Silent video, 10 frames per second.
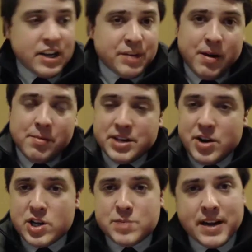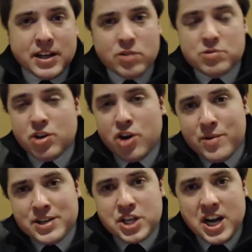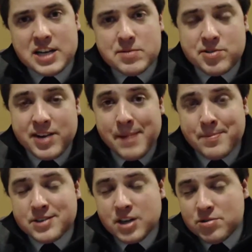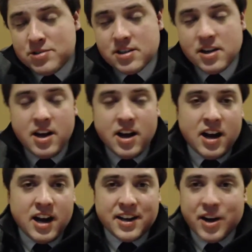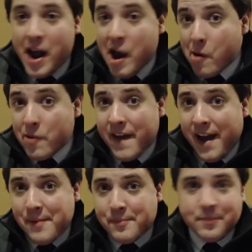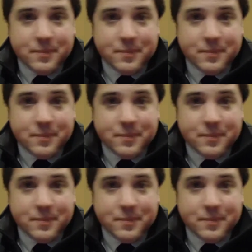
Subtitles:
You'll probably notice my clothes don't always change between episodes. I own that.